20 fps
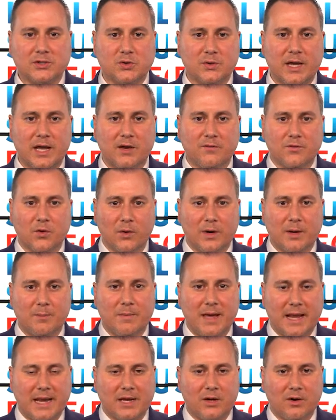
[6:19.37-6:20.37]
So again, if you're in a
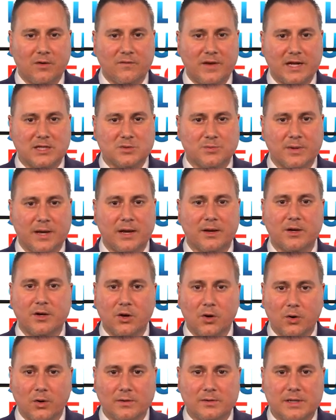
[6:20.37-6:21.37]
Medicare Advantage plan
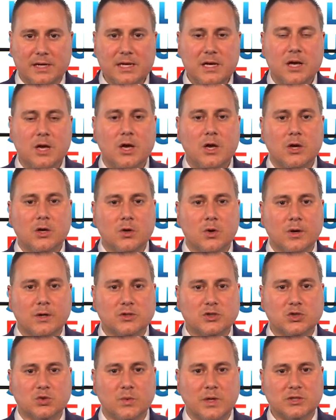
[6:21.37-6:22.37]
currently, you
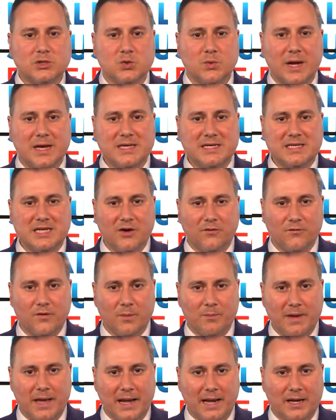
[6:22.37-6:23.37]
can switch to a
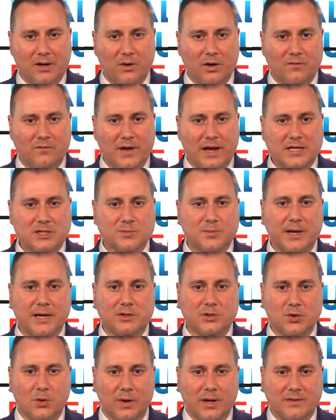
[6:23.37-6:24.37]
different Medicare Advantage
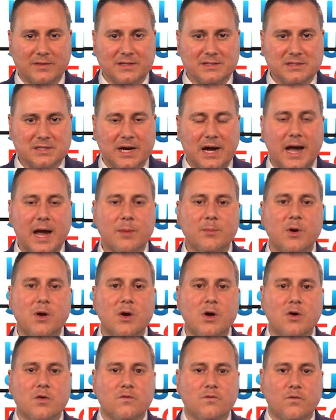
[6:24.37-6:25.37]
plan during this time
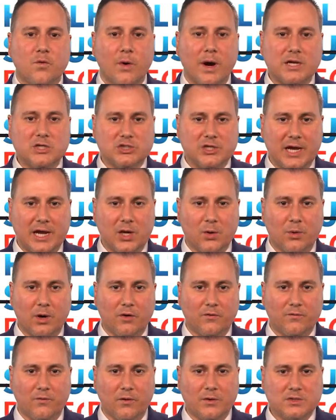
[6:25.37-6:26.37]
for a
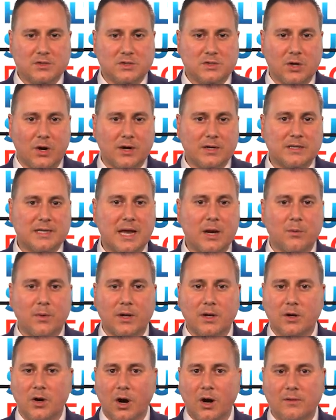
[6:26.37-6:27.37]
January 1st start date,
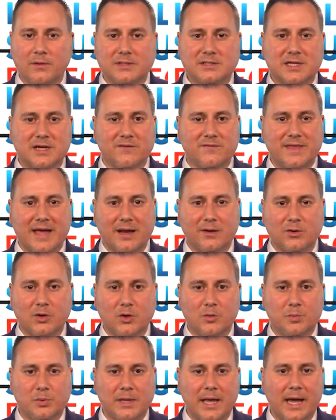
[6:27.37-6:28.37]
regardless if that
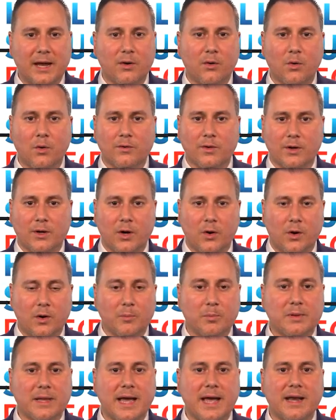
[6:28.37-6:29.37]
new plan or the
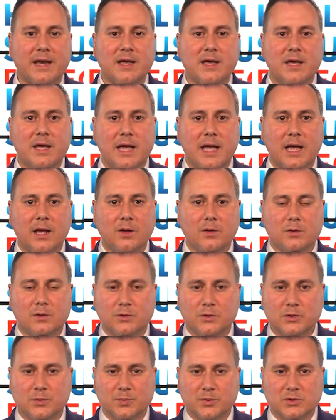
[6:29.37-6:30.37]
current plan
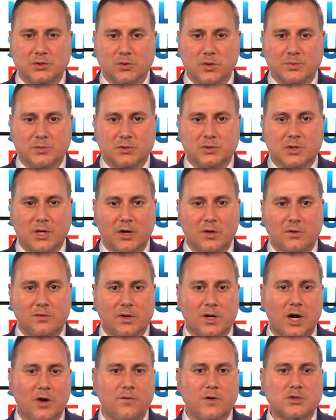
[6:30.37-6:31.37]
includes prescription drug
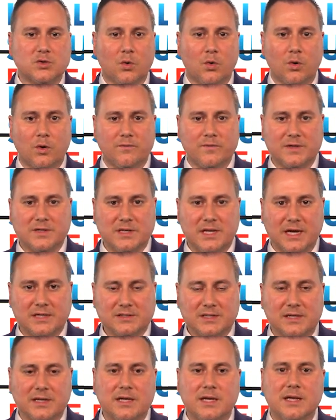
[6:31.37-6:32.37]
coverage or if it
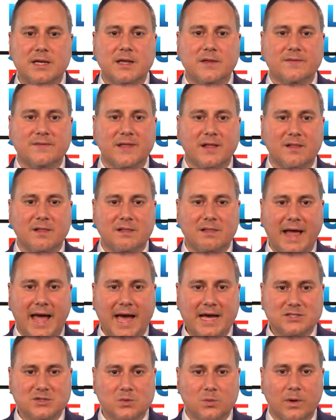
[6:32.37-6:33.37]
doesn't. The
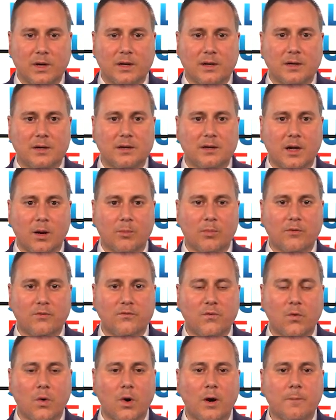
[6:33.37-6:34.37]
last one, number
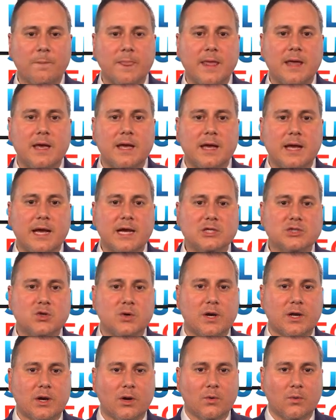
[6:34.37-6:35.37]
four, is you
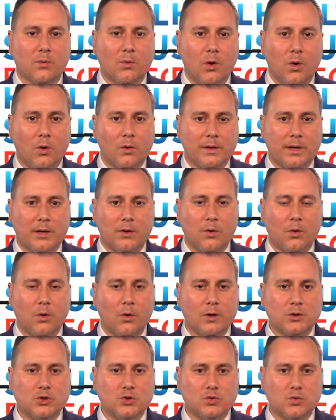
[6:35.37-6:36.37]
can enroll in
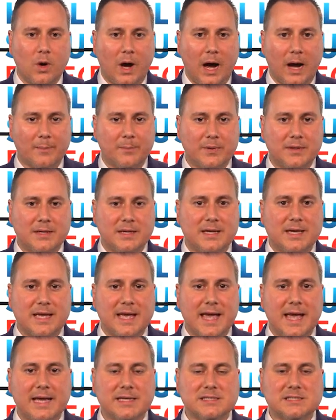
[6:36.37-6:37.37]
or drop
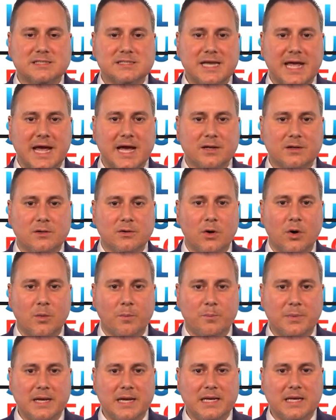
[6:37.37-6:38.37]
a
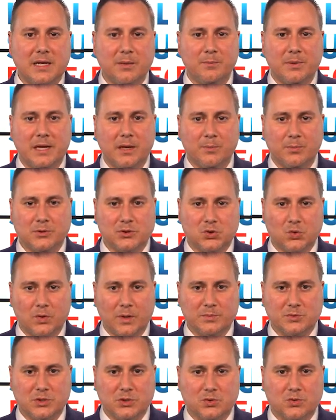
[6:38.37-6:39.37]
standalone PDP
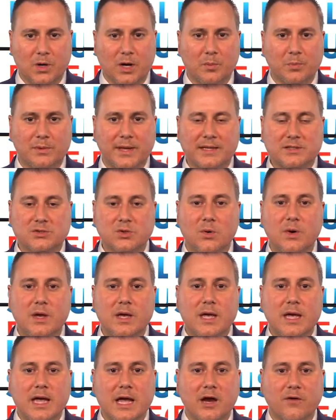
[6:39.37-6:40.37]
prescription drug plan. So
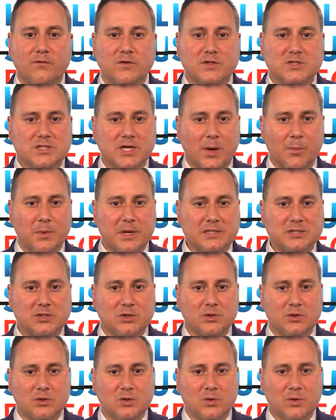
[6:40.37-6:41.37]
if for some reason
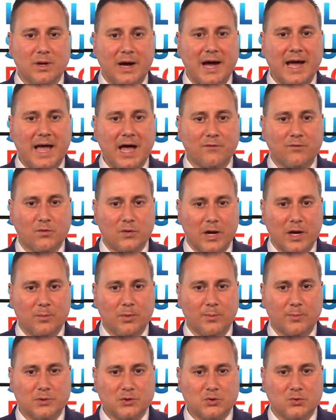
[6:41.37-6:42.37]
you do not have
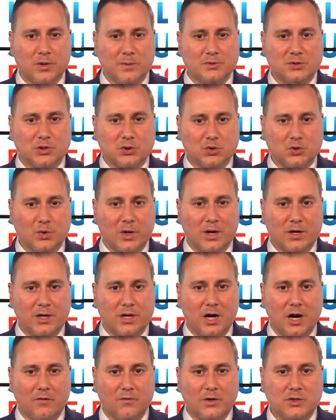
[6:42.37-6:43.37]
credible prescription drug
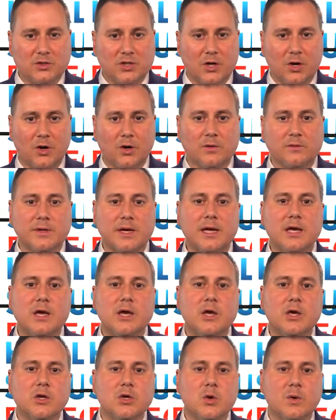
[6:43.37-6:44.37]
coverage currently,
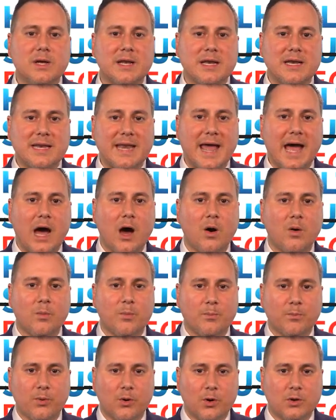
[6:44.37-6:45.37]
you can now
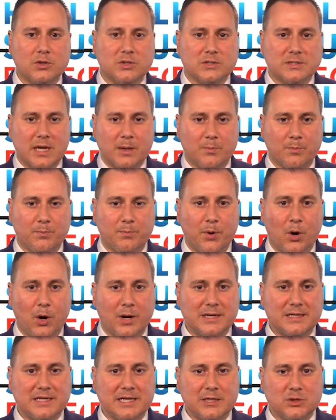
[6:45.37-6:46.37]
purchase a
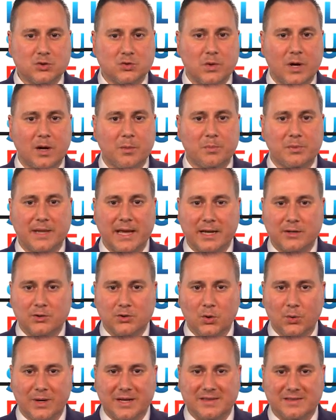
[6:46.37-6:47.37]
Part D drug plan
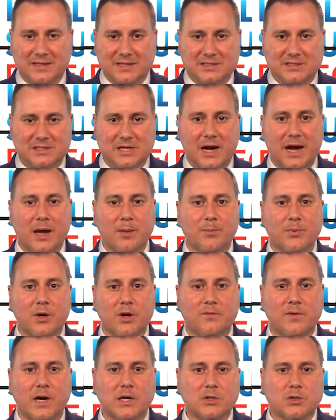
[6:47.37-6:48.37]
during this time
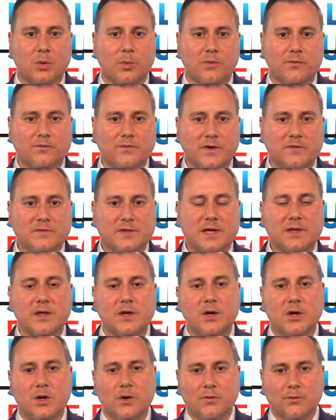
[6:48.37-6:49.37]
period of October 15th
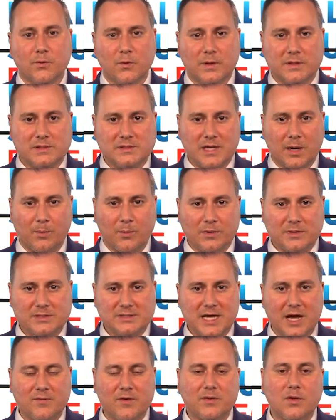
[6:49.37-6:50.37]
through December
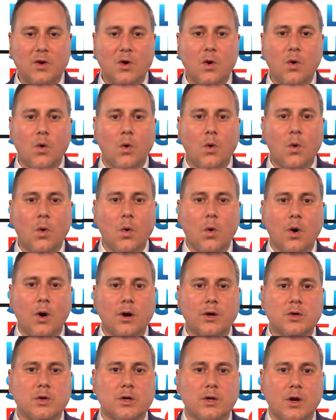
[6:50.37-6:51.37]
7th,
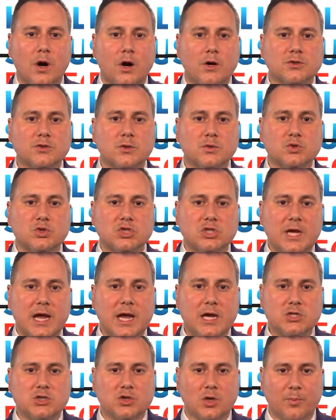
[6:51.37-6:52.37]
or you can also
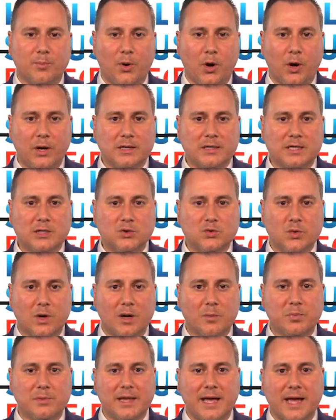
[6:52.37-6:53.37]
change your Part D
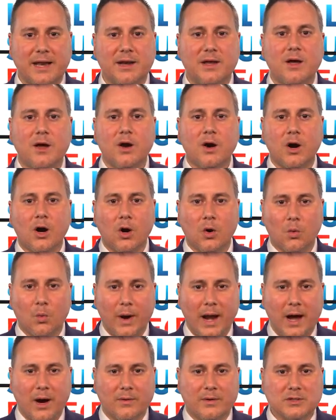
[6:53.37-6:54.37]
drug plan
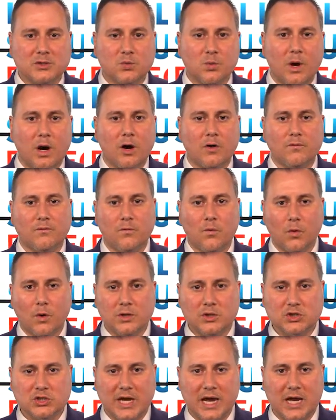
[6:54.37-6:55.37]
around as well
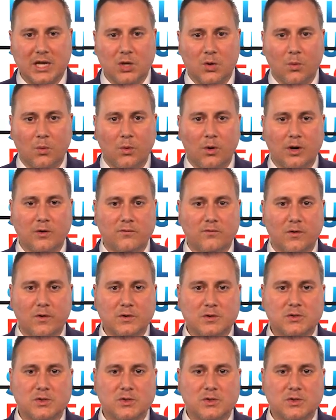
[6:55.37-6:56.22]
for January 1st.